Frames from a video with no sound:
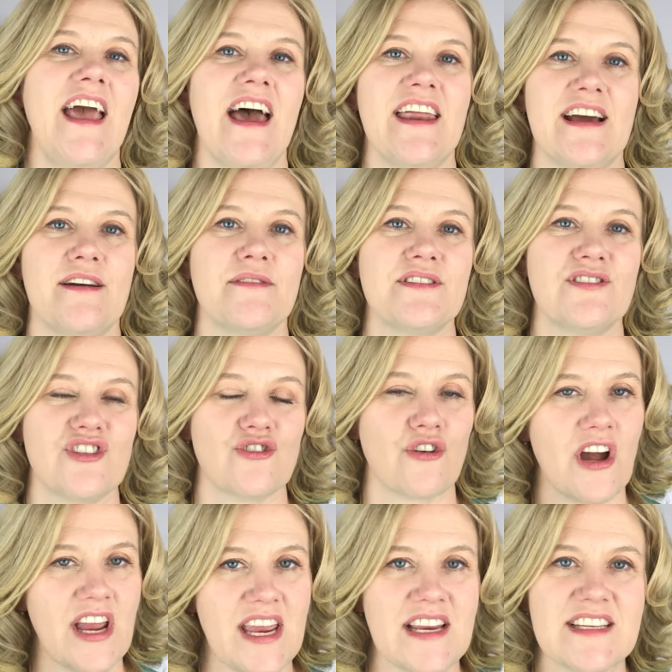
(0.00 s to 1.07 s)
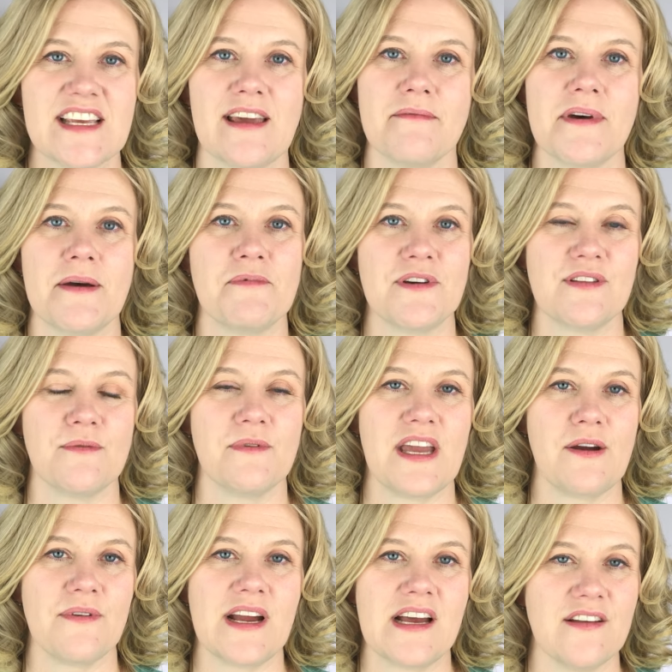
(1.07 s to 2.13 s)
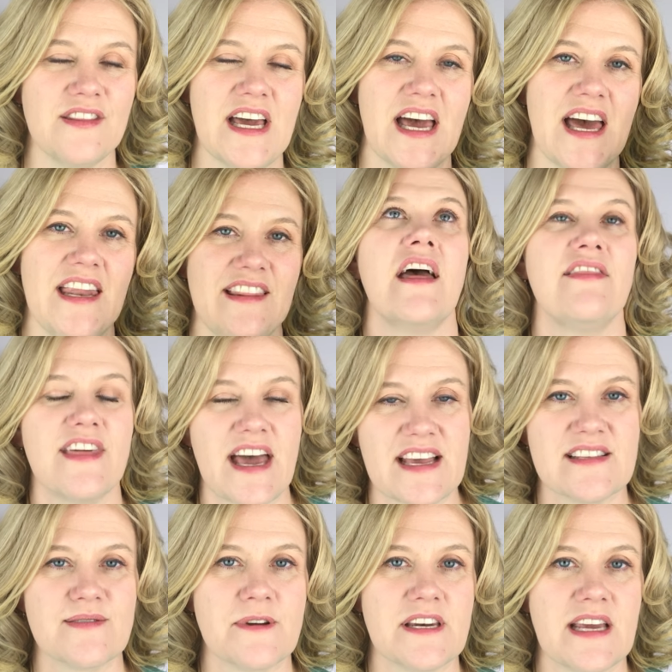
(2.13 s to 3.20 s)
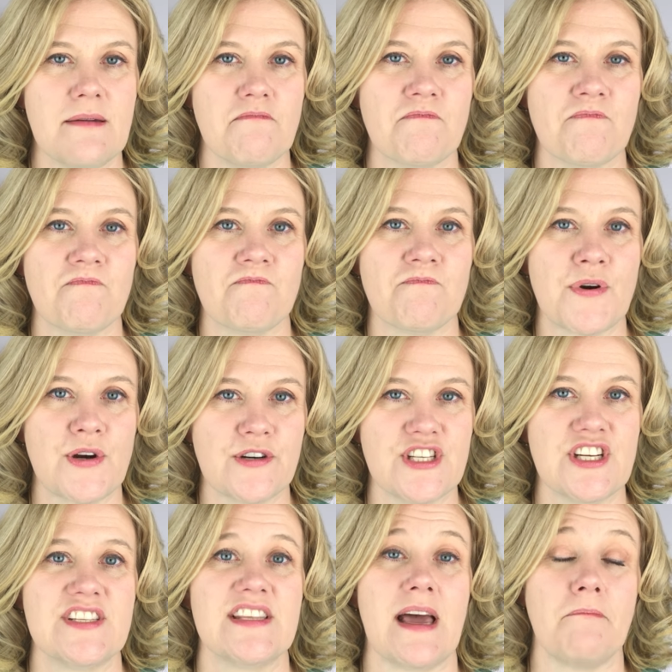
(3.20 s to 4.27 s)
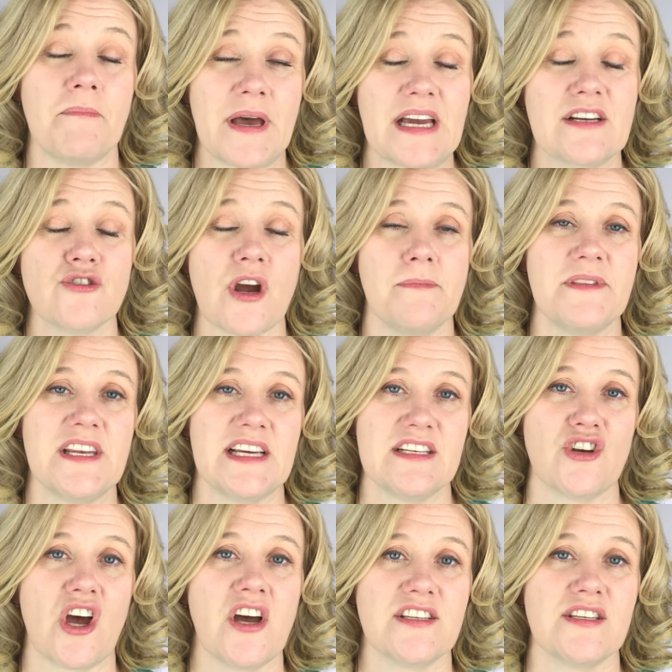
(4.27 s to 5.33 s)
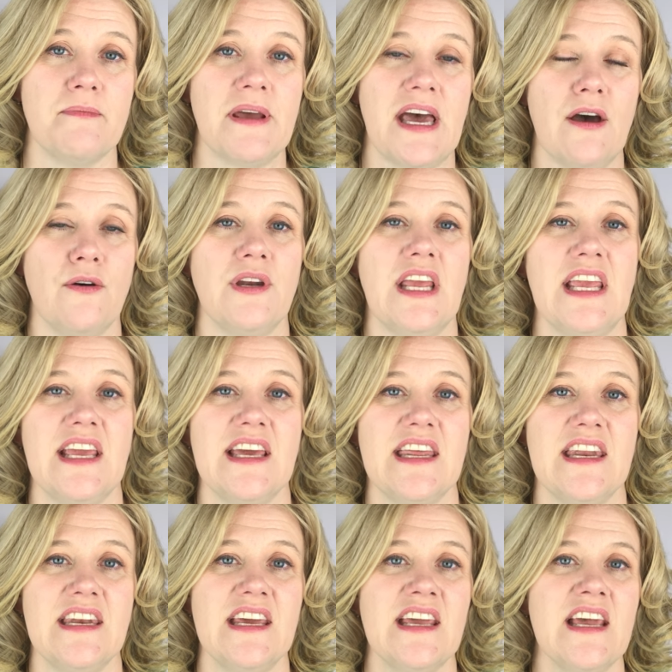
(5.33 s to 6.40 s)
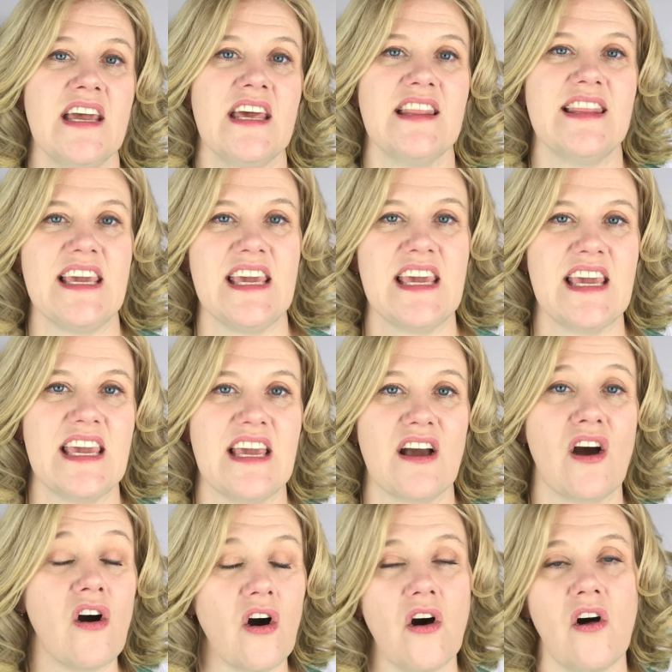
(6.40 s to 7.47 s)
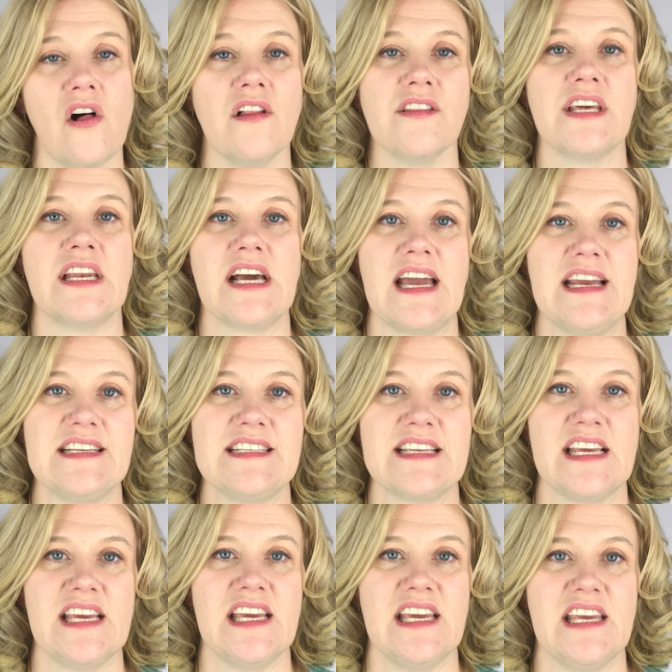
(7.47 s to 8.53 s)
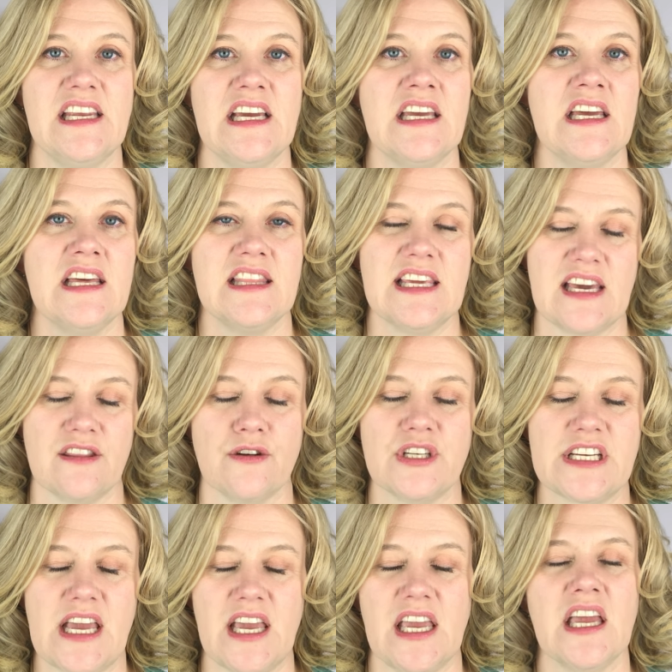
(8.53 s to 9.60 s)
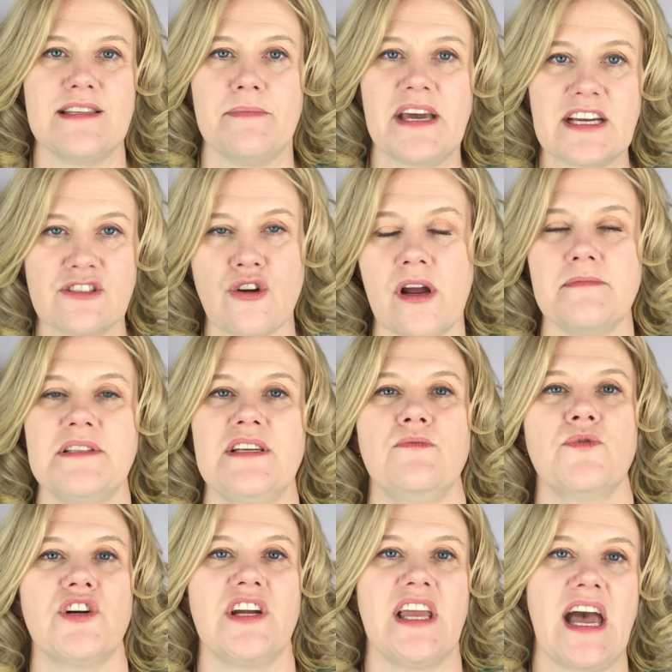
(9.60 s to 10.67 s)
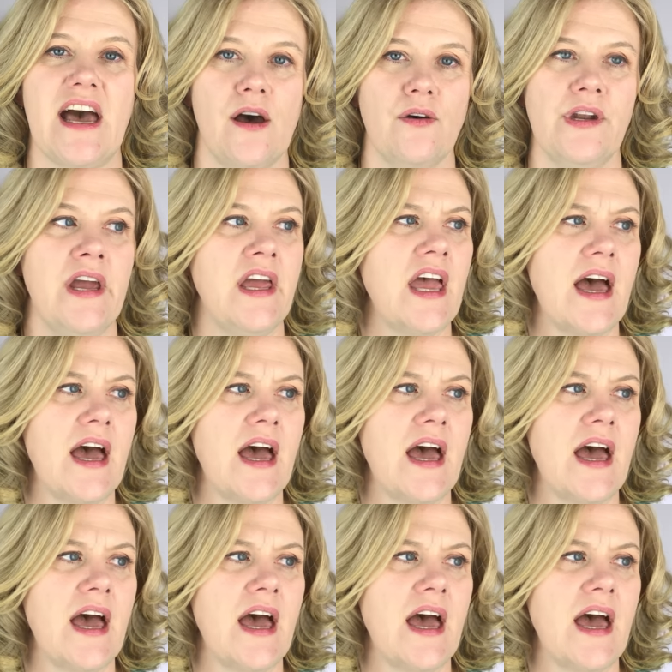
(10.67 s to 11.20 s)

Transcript: And I was trying to come up with a way around that. And that's when I purchased that backdrop that I talked about in the haul that I did the other day. The backdrop didn't work out.